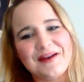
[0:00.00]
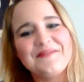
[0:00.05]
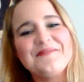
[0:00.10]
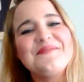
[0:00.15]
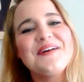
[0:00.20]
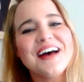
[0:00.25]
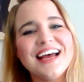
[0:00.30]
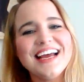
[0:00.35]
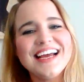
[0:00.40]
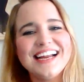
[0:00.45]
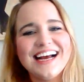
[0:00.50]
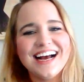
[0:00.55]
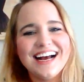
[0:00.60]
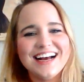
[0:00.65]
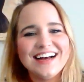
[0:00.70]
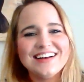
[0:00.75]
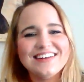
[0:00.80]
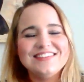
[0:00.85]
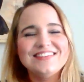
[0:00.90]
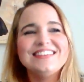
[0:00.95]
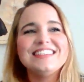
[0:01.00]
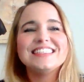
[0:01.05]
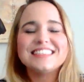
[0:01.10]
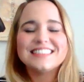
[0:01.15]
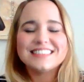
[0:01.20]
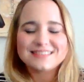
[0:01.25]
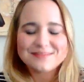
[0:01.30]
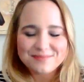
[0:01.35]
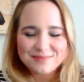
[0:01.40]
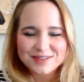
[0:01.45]
But just
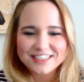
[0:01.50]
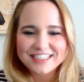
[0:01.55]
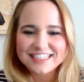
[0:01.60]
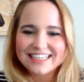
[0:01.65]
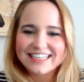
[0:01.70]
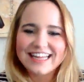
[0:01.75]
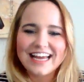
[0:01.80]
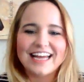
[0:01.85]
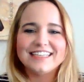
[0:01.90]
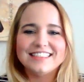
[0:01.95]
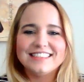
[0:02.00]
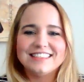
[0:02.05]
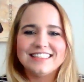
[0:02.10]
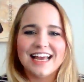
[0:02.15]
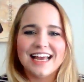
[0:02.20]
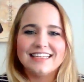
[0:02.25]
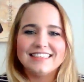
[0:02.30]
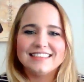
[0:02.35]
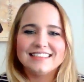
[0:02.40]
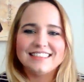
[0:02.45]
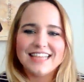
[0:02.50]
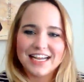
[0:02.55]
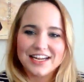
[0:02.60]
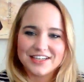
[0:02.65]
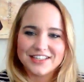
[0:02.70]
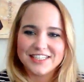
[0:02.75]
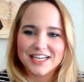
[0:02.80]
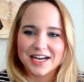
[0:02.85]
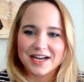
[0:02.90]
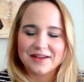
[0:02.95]
breathe and take your
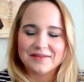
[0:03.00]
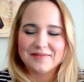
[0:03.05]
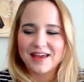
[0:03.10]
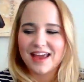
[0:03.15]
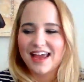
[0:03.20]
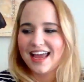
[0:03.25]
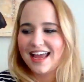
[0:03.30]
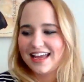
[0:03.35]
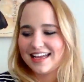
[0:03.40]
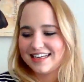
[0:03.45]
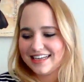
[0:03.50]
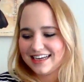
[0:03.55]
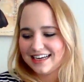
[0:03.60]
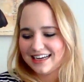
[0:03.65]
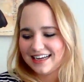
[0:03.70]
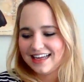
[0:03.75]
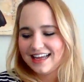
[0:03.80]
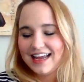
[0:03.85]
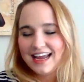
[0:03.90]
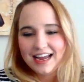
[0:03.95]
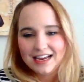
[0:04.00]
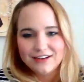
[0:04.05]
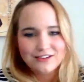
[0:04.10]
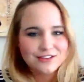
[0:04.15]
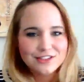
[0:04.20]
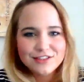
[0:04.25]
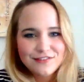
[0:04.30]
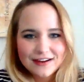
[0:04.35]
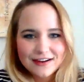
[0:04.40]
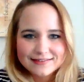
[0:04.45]
time, and you'll
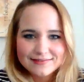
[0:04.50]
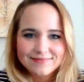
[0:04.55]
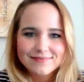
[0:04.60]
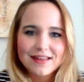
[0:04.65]
do fine.